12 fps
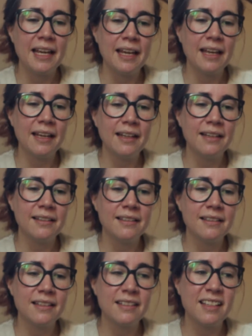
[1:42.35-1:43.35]

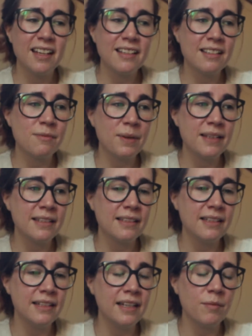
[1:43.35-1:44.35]
And that's
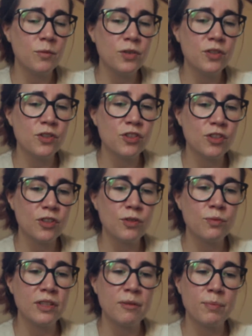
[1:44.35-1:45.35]
basically it. I'm going to
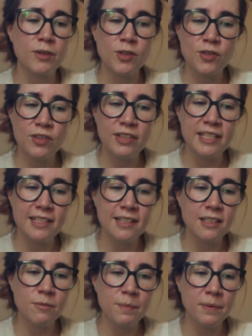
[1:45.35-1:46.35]
start with the personal
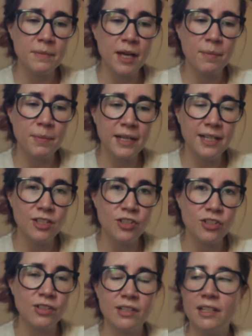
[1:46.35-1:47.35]
details uh,
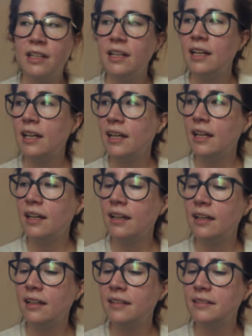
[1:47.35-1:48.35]
page.
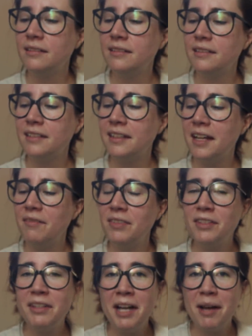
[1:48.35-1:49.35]
And I'm
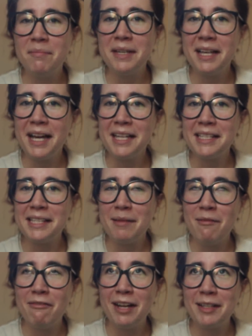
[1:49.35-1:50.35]
very happy, guys, that
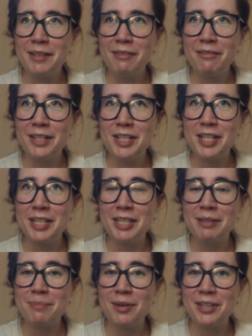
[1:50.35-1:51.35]
I'm finally finishing
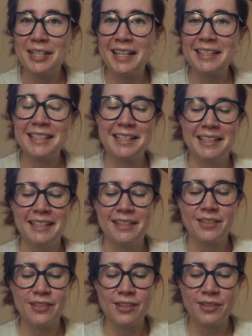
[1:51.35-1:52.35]
this project.
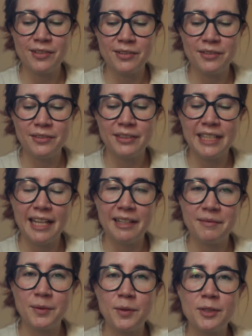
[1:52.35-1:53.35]
So
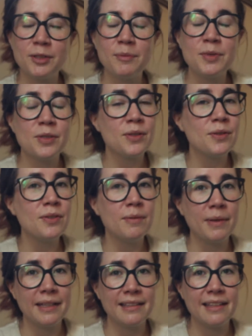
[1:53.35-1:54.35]
yeah, welcome to the
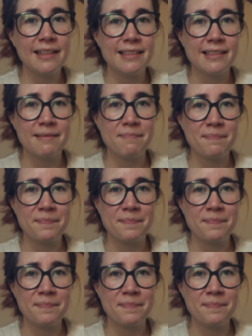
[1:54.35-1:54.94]
madness.